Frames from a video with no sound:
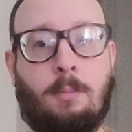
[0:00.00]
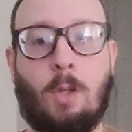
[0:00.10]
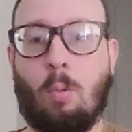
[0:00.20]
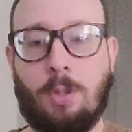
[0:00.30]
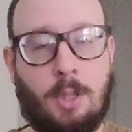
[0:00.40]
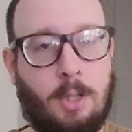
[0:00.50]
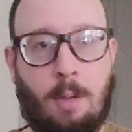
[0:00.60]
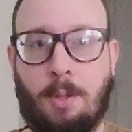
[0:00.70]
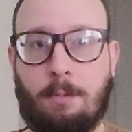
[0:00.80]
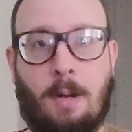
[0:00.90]
no one's going to come
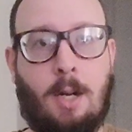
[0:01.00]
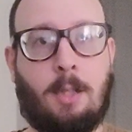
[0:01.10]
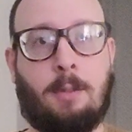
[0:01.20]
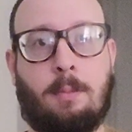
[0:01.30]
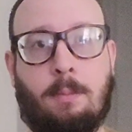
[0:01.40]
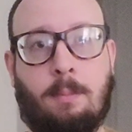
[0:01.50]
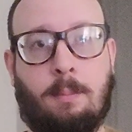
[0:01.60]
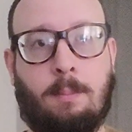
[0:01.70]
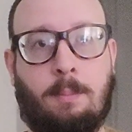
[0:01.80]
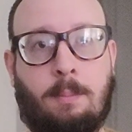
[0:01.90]
to your fire.
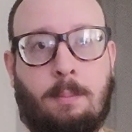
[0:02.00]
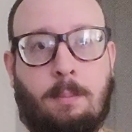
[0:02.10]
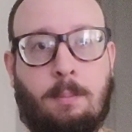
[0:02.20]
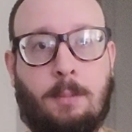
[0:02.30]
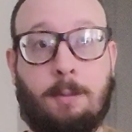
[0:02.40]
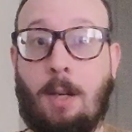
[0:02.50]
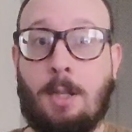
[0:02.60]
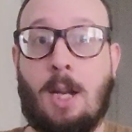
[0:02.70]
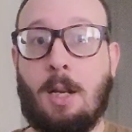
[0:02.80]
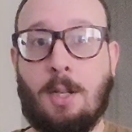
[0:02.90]
The
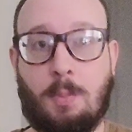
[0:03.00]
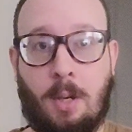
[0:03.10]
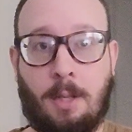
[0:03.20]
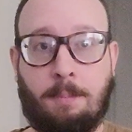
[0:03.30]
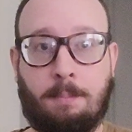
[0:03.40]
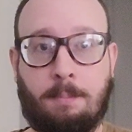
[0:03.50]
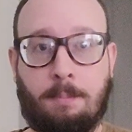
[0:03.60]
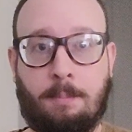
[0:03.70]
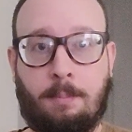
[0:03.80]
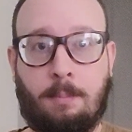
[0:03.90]
fire's not going to spread.
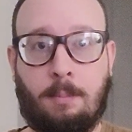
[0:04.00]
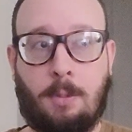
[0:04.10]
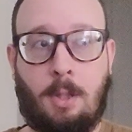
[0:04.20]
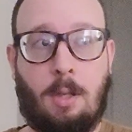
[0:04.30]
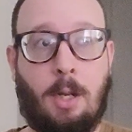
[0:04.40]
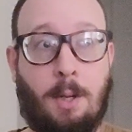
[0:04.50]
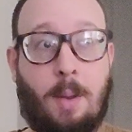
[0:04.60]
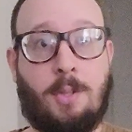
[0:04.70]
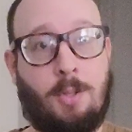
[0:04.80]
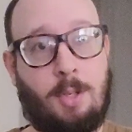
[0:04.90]
Your
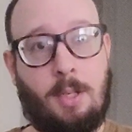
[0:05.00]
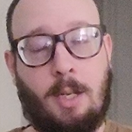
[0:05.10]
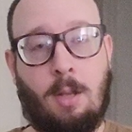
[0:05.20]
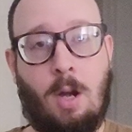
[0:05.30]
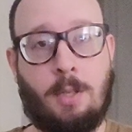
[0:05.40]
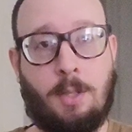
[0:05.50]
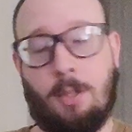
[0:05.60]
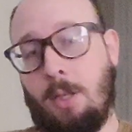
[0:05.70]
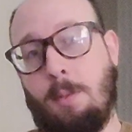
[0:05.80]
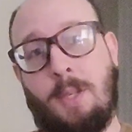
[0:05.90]
message is going to get lost, and you're
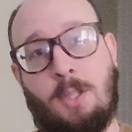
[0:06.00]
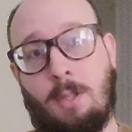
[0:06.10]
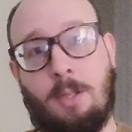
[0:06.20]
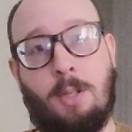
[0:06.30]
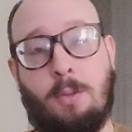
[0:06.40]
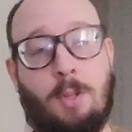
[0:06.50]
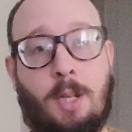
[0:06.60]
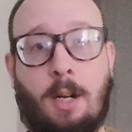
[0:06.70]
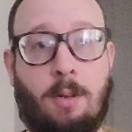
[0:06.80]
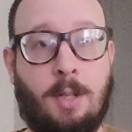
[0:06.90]
going to be turned into a
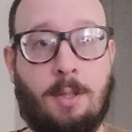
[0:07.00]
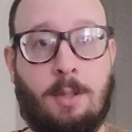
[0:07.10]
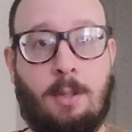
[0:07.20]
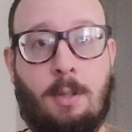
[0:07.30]
terrorist.